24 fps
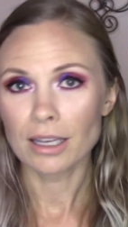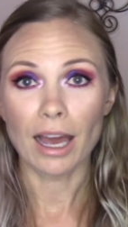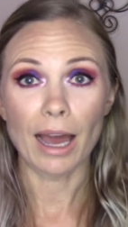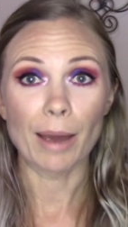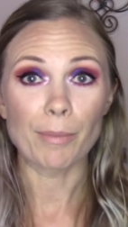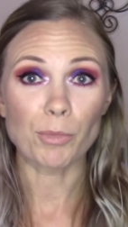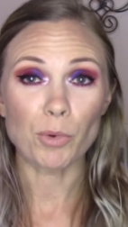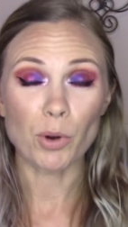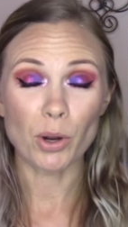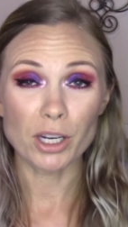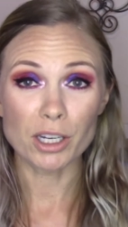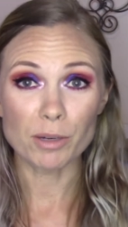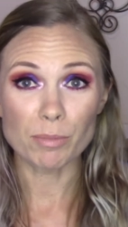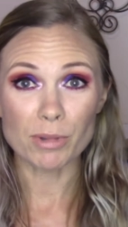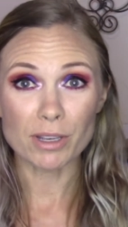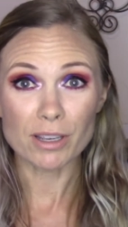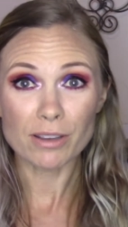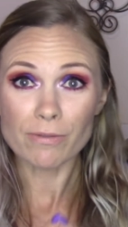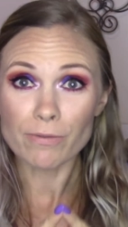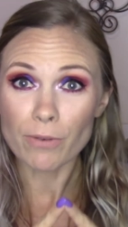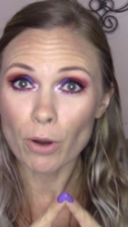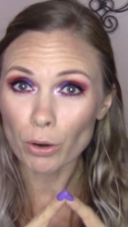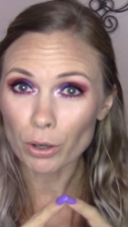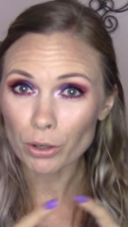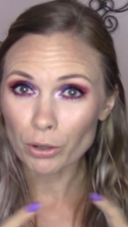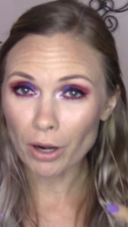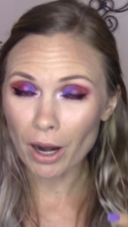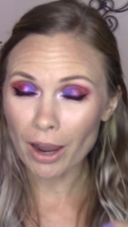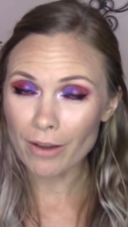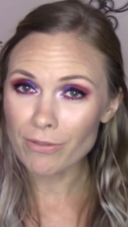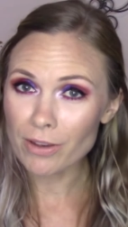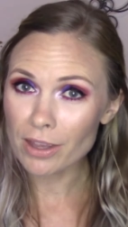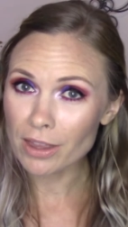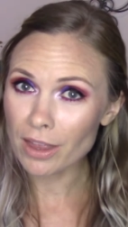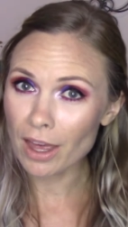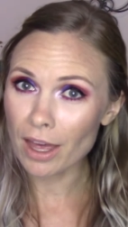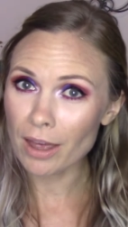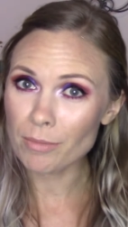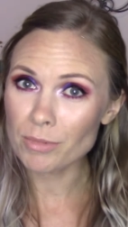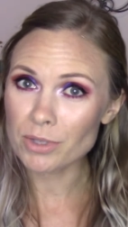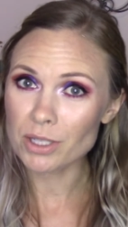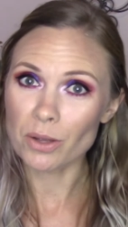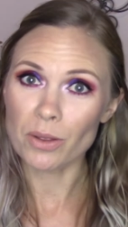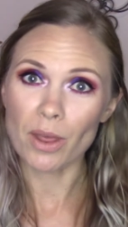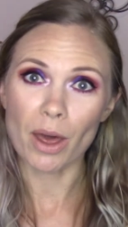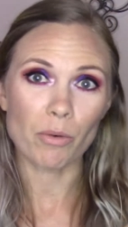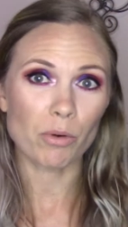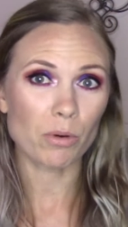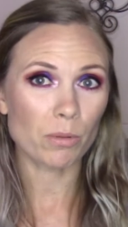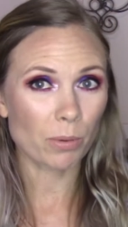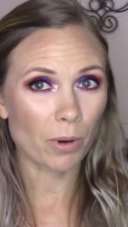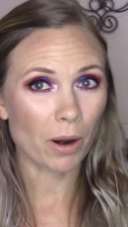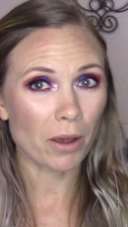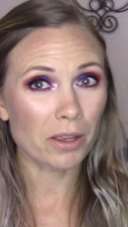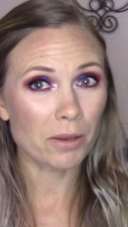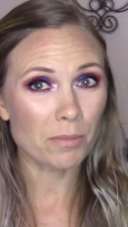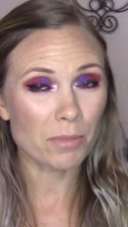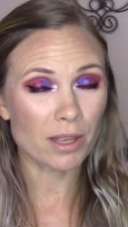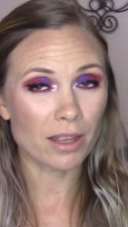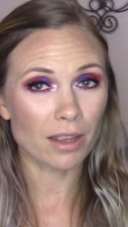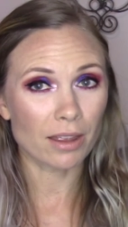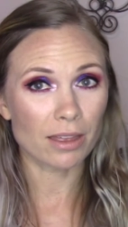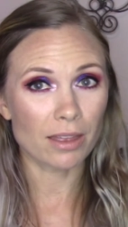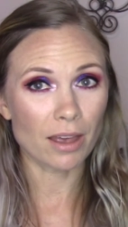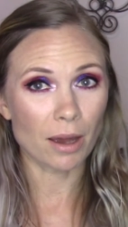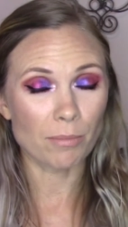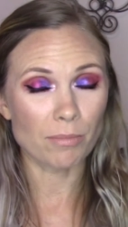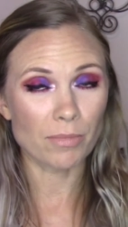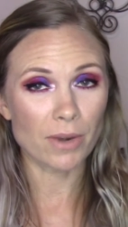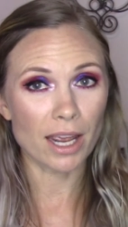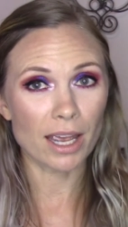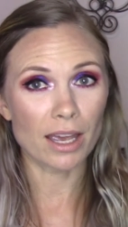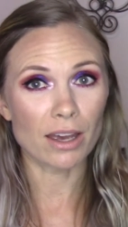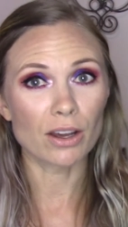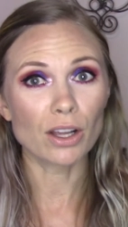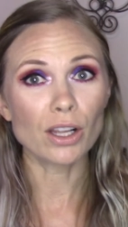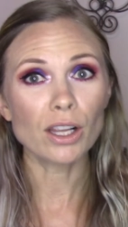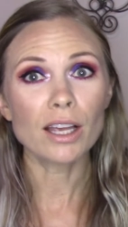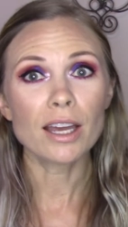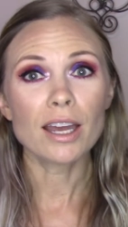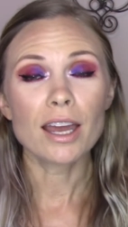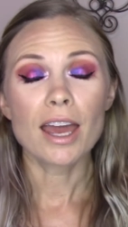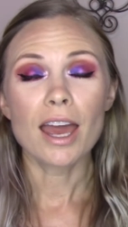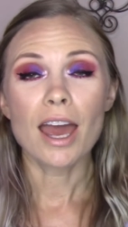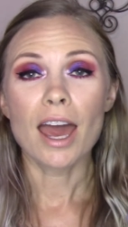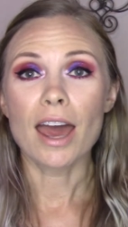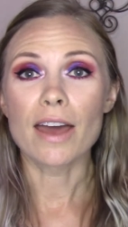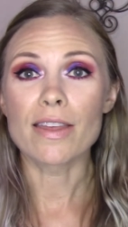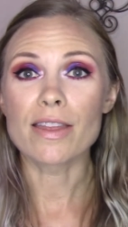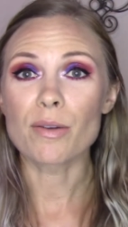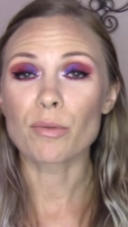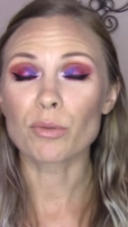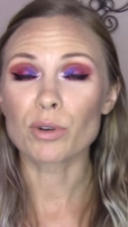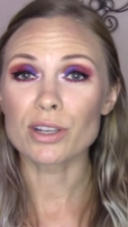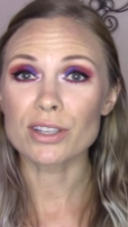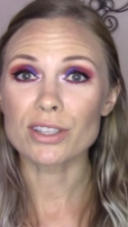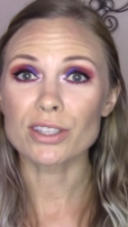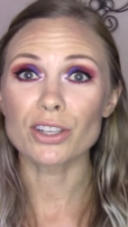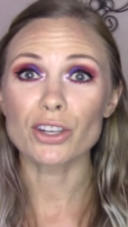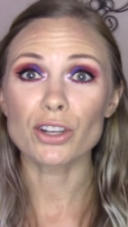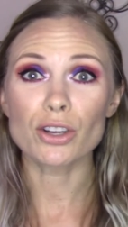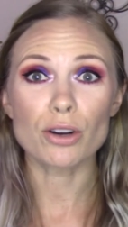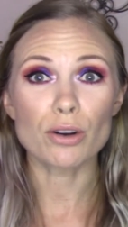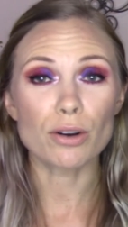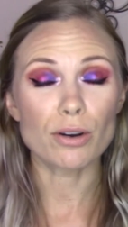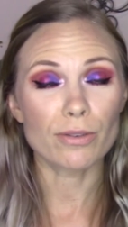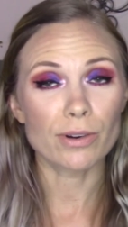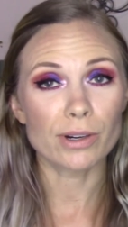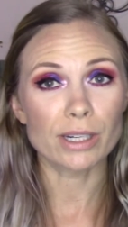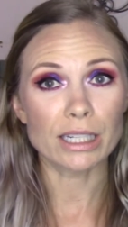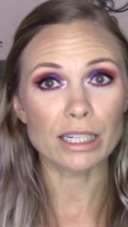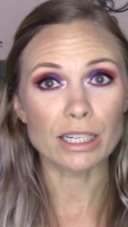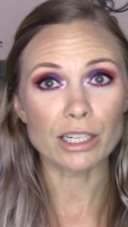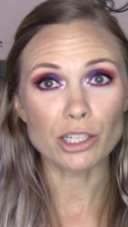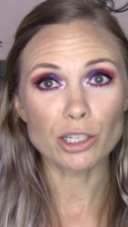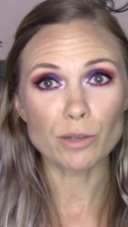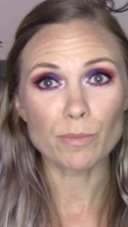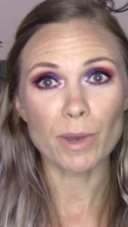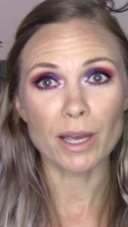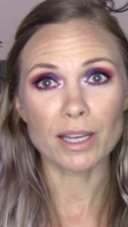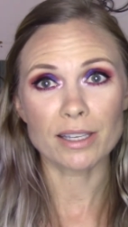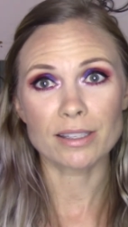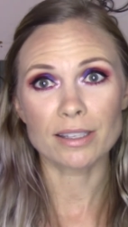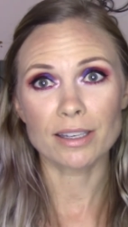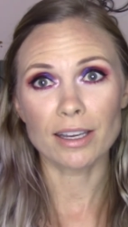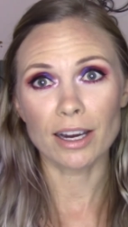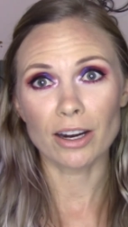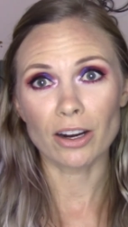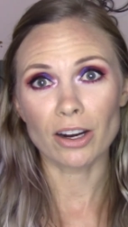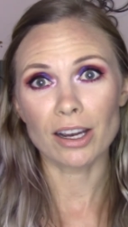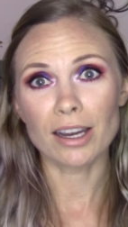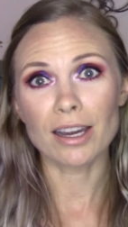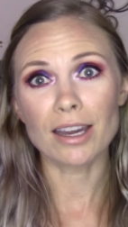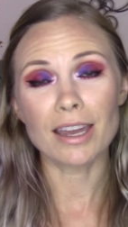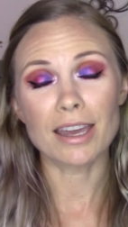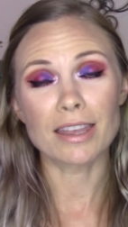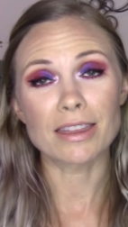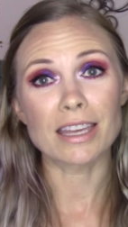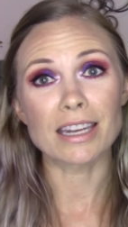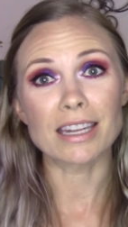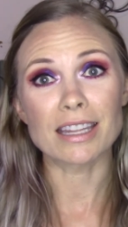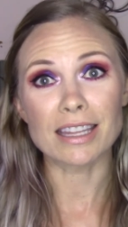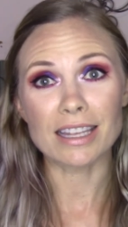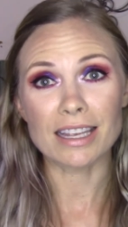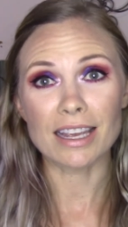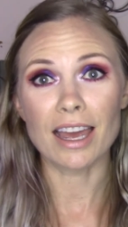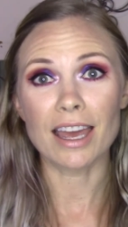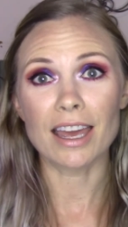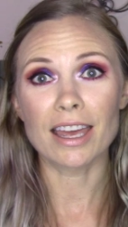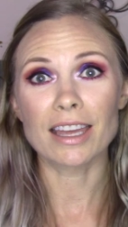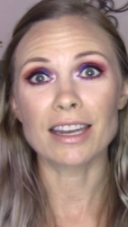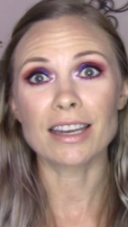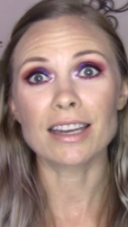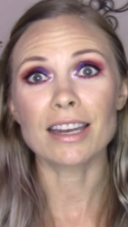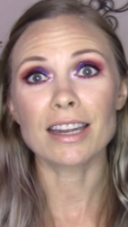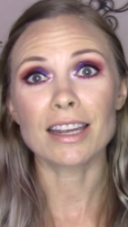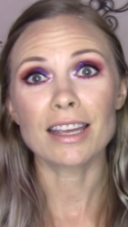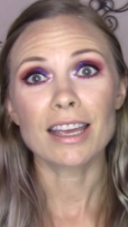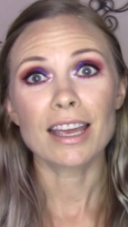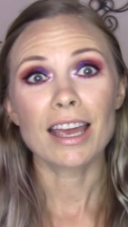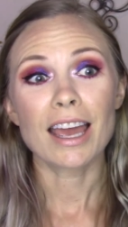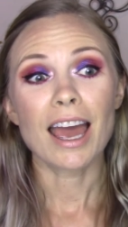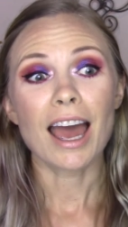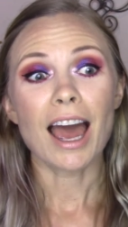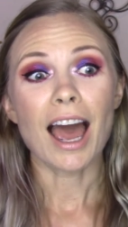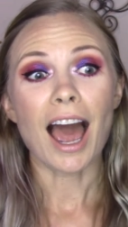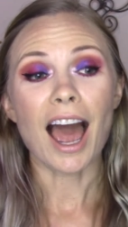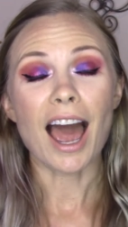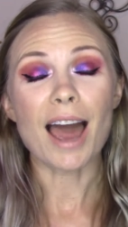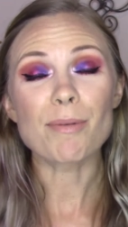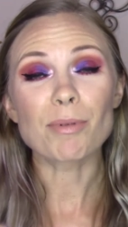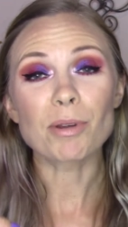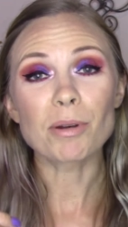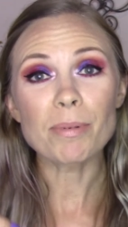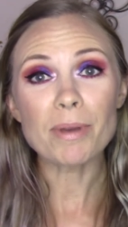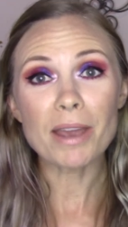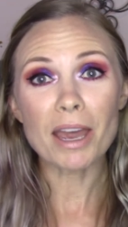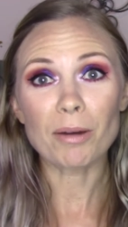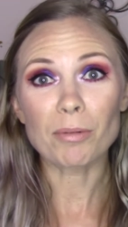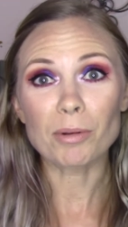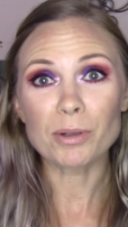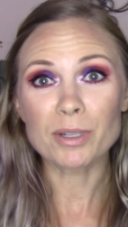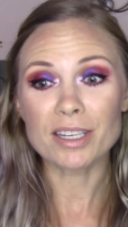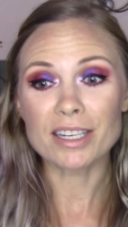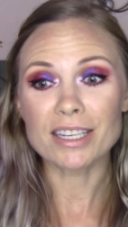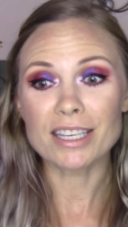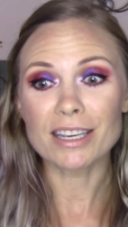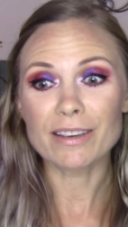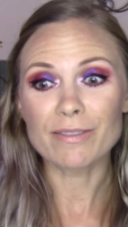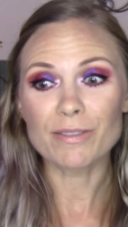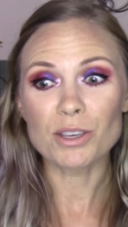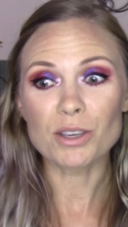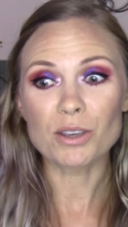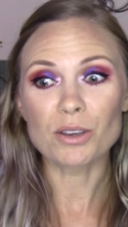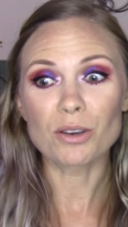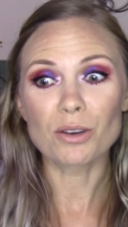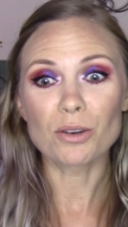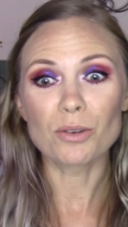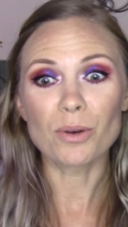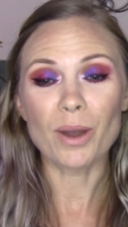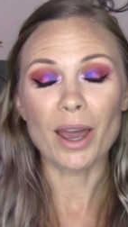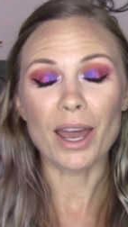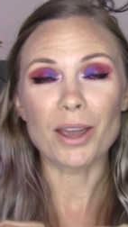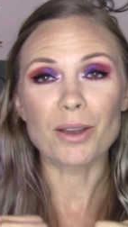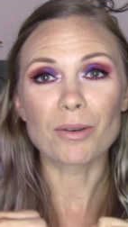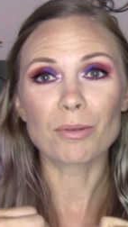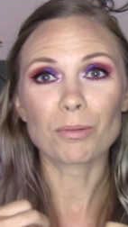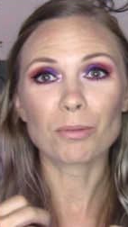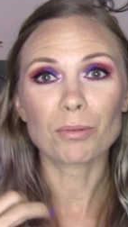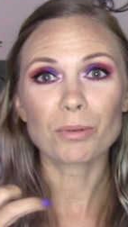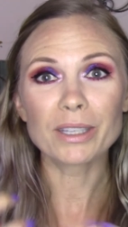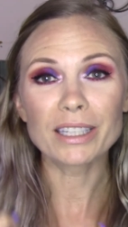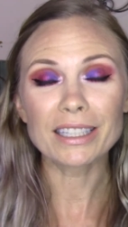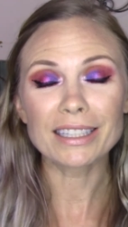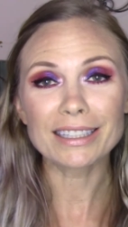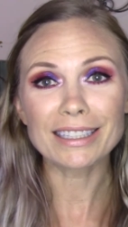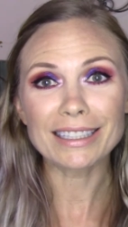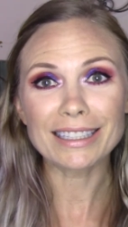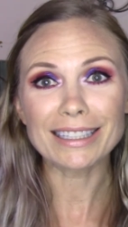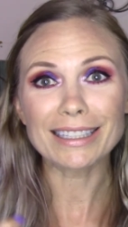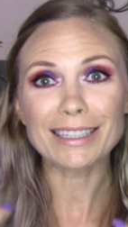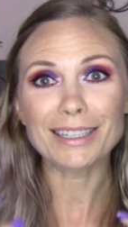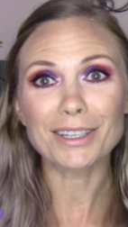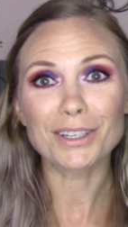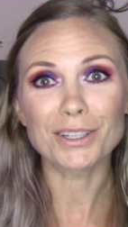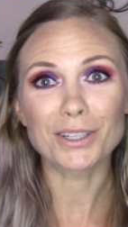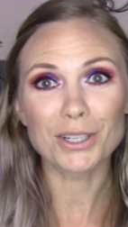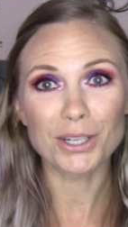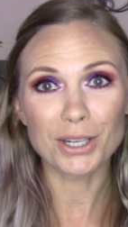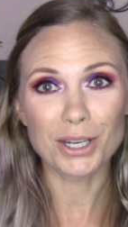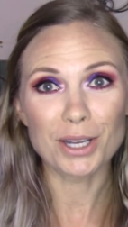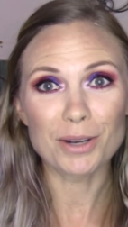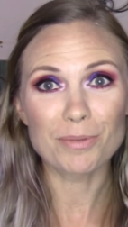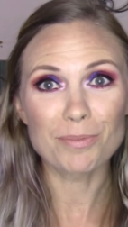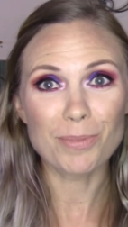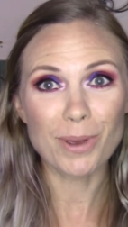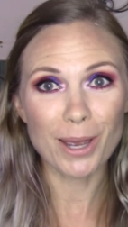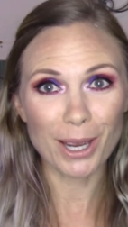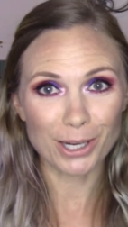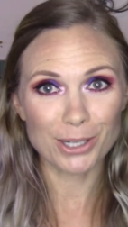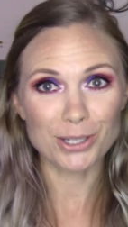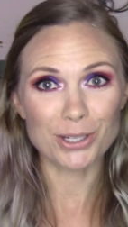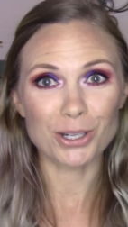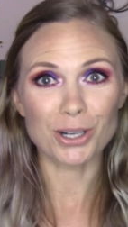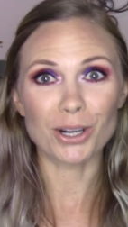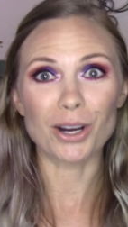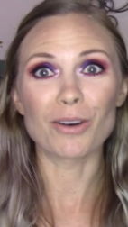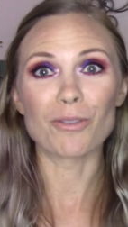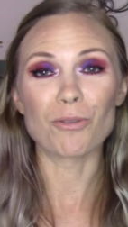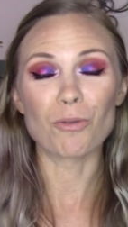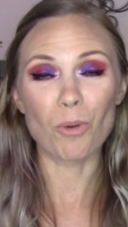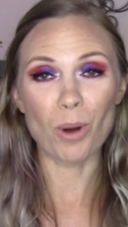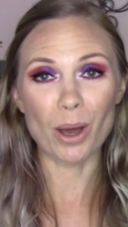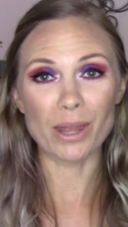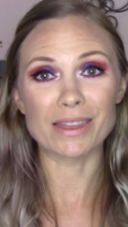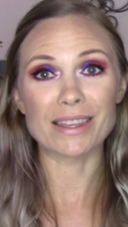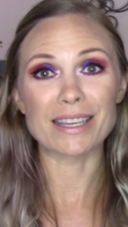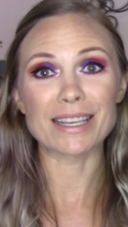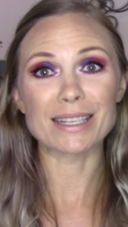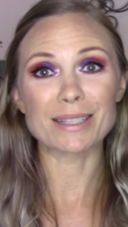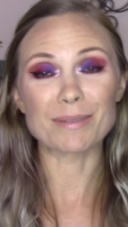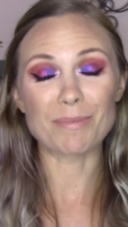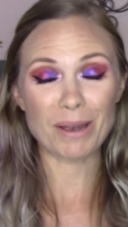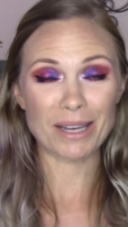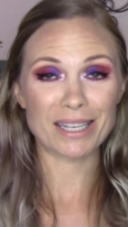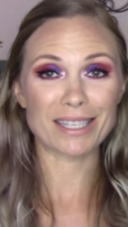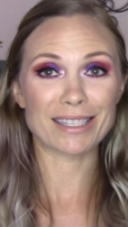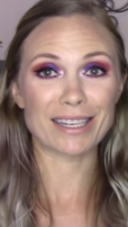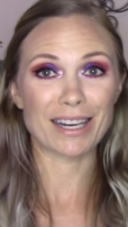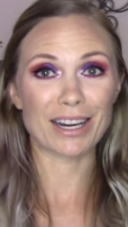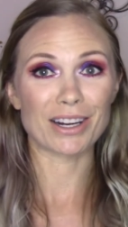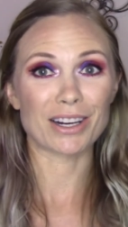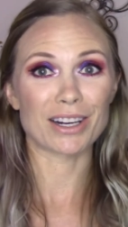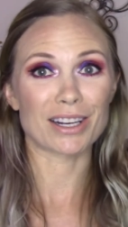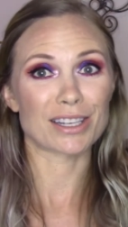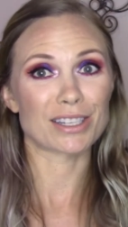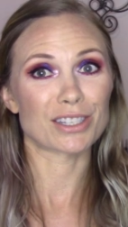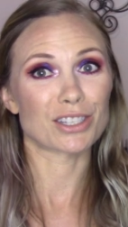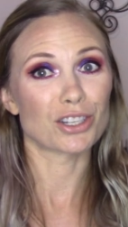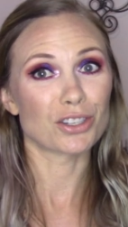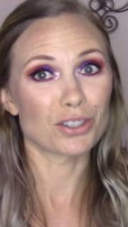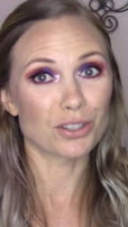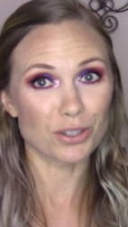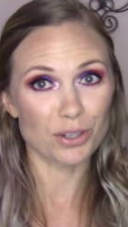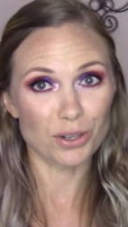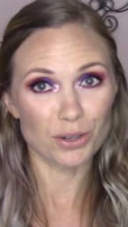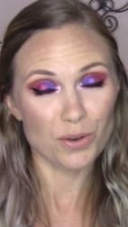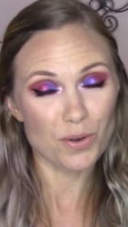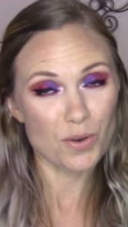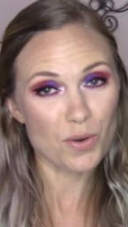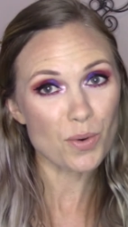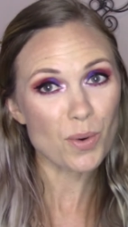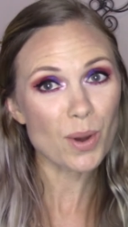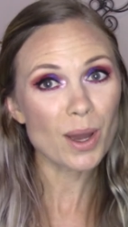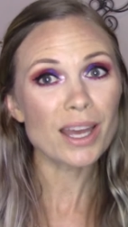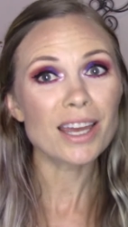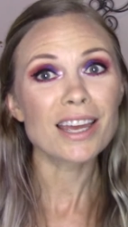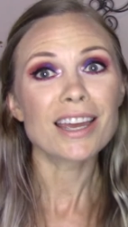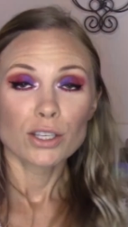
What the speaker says: I'm going to be photographing them, so that will probably be the thumbnail. And then we're just going to go over each mascara, and then in the end, I'm going to be able to give you a really good picture of what these mascaras do.